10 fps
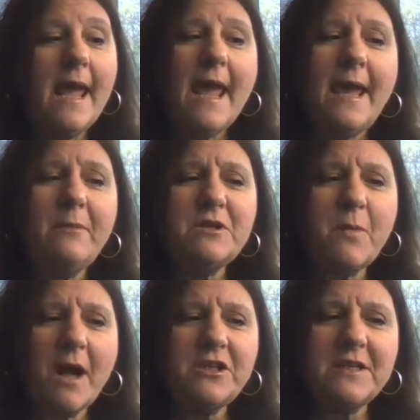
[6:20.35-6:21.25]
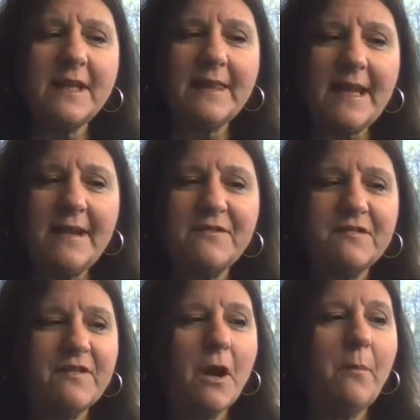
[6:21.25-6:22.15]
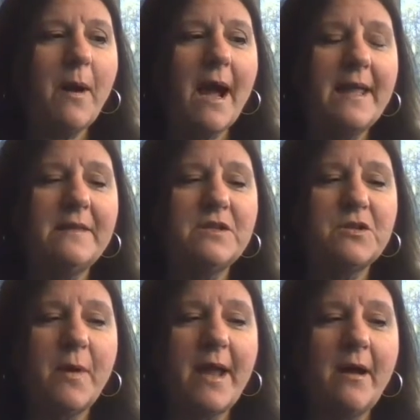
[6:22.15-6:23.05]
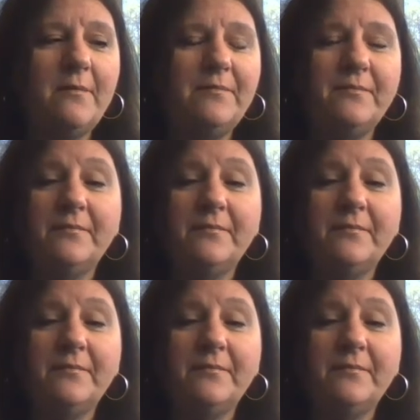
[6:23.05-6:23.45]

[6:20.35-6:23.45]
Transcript: He was watching the leaves float by in the swale.